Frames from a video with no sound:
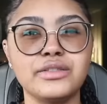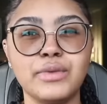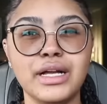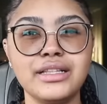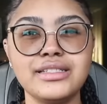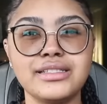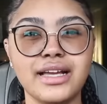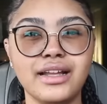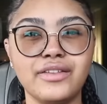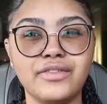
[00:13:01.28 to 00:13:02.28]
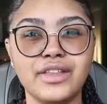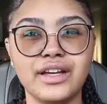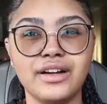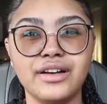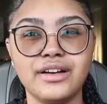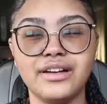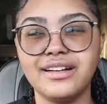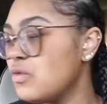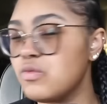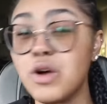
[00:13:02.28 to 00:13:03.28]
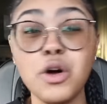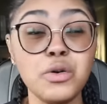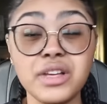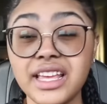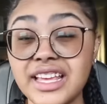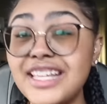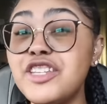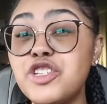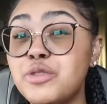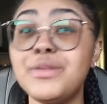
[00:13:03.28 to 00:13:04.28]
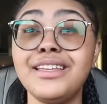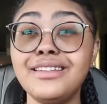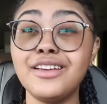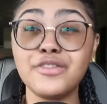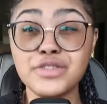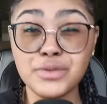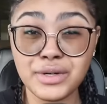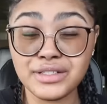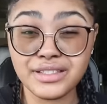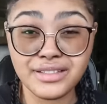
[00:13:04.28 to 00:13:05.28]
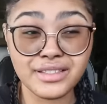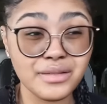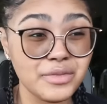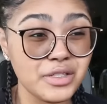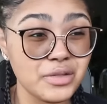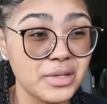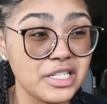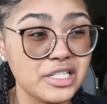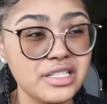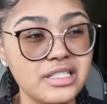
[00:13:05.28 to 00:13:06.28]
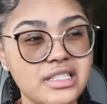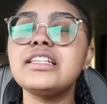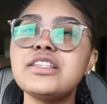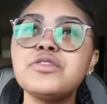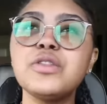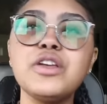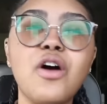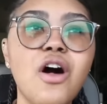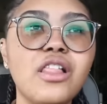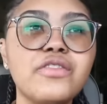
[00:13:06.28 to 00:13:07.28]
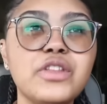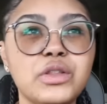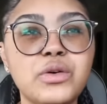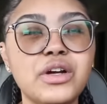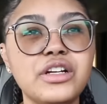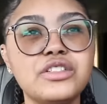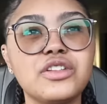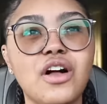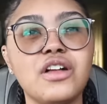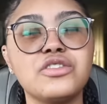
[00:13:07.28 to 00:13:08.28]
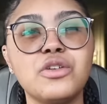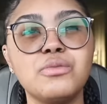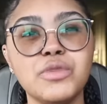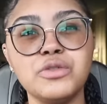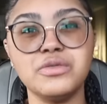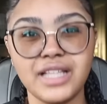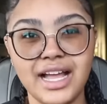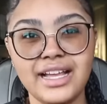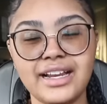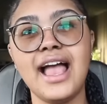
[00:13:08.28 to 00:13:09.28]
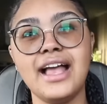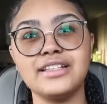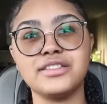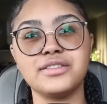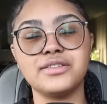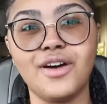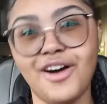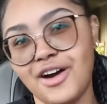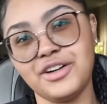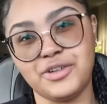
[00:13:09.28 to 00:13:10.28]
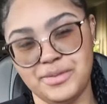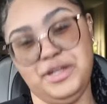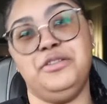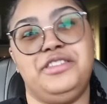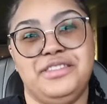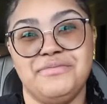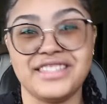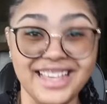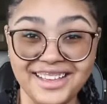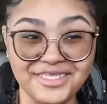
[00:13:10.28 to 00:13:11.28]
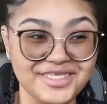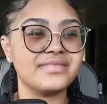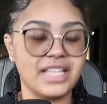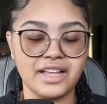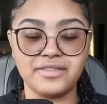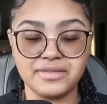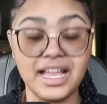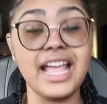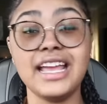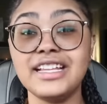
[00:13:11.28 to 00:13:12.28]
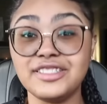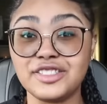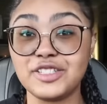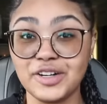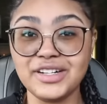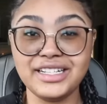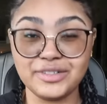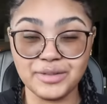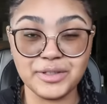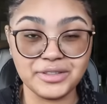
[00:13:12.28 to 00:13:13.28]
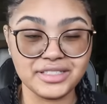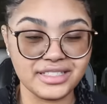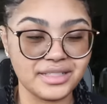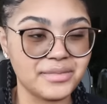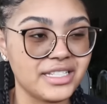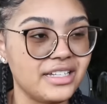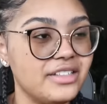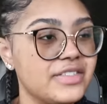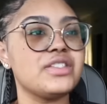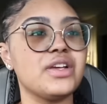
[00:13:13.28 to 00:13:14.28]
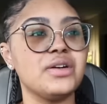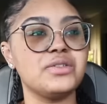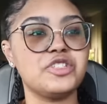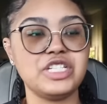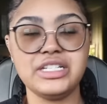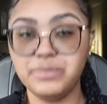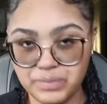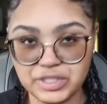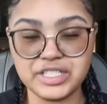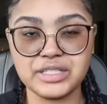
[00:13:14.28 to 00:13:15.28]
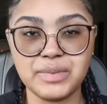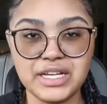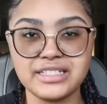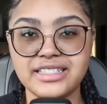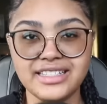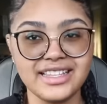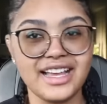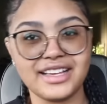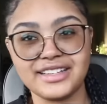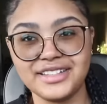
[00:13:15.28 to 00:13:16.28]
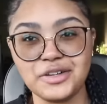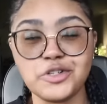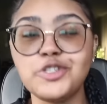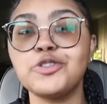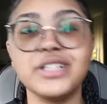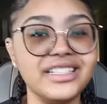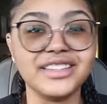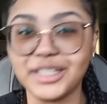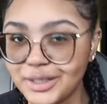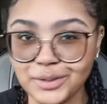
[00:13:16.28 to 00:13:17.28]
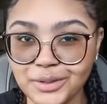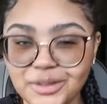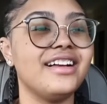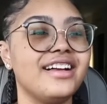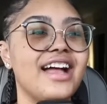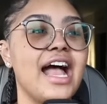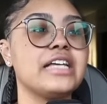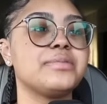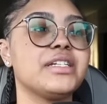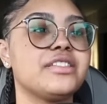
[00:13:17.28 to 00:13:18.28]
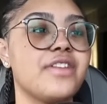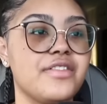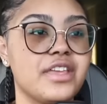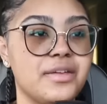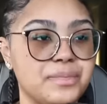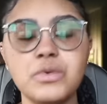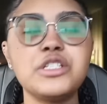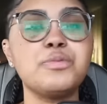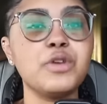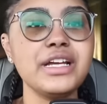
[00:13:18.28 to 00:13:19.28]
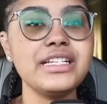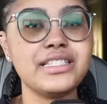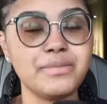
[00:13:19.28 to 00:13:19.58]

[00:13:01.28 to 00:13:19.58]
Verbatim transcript: well as kind of their rogue henchman of sorts in some situations. Essentially, all of the lawyers also moonlight as hard criminals themselves, like hands dirty criminals themselves. So she participates in that, you know, street legal aspects of everything, which brings